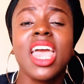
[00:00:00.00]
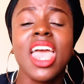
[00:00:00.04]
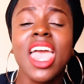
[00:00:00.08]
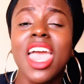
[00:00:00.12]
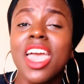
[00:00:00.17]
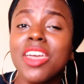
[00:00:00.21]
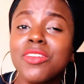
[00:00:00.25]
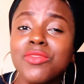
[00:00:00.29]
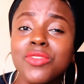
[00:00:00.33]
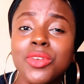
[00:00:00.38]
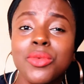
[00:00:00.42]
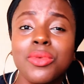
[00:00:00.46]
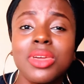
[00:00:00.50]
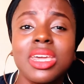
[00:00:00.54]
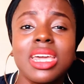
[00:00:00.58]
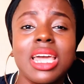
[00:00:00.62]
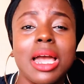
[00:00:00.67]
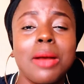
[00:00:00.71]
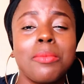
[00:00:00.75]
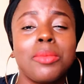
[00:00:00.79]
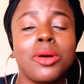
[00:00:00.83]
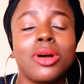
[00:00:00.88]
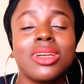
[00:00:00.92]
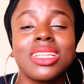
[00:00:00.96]
every week
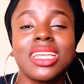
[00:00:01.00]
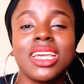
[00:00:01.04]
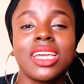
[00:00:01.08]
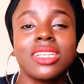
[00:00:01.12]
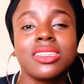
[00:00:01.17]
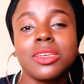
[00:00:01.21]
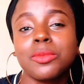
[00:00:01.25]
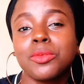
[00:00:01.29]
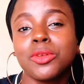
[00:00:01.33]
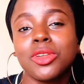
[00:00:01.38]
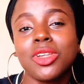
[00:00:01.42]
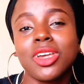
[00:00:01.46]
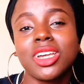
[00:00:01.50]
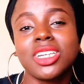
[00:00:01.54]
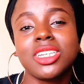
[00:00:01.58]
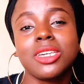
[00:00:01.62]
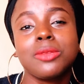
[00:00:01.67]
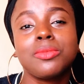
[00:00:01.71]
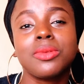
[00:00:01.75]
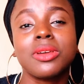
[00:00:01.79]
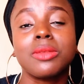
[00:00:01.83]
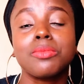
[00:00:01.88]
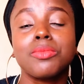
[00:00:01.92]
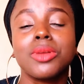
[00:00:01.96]
about
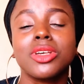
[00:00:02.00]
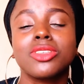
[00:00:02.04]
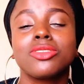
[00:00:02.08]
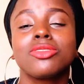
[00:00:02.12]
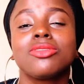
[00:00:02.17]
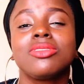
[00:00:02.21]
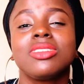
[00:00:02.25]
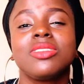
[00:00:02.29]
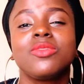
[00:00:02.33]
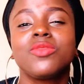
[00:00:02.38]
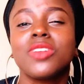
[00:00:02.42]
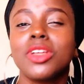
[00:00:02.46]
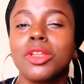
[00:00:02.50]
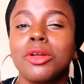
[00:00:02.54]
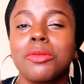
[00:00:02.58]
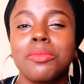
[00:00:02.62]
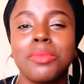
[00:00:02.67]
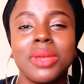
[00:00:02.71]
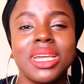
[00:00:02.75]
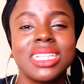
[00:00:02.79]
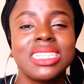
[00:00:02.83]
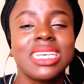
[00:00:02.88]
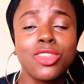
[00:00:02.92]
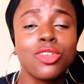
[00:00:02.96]
entrepreneurship and personal
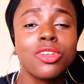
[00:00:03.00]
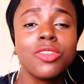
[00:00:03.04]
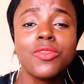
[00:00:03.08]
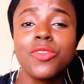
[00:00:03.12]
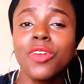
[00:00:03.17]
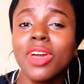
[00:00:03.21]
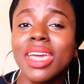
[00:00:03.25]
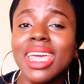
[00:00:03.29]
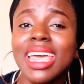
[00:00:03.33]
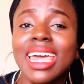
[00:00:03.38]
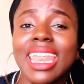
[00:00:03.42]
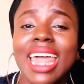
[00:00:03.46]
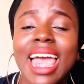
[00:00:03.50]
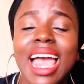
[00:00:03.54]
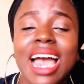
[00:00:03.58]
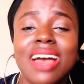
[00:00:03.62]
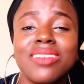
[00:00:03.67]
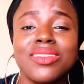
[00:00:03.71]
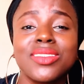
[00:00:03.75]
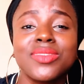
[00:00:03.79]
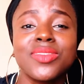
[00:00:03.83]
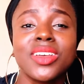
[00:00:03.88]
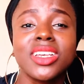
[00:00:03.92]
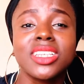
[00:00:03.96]
development. Don't forget I
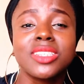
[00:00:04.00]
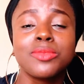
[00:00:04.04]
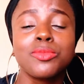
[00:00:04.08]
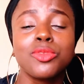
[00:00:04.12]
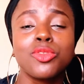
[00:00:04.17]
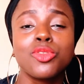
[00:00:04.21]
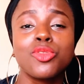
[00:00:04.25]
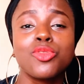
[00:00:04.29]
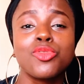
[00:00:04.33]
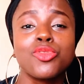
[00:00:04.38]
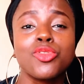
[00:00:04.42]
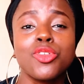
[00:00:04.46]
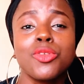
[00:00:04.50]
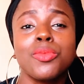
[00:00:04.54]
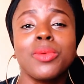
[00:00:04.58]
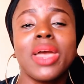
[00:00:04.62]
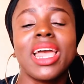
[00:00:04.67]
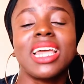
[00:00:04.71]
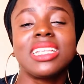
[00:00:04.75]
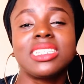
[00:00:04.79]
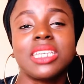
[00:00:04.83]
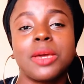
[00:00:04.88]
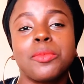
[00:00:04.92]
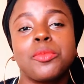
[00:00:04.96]
have a Facebook group,
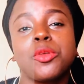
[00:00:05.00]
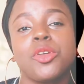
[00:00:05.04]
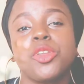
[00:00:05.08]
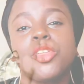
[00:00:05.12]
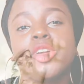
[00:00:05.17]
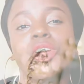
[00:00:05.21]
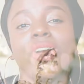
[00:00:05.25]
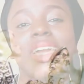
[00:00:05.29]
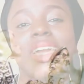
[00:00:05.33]
Entrepreneur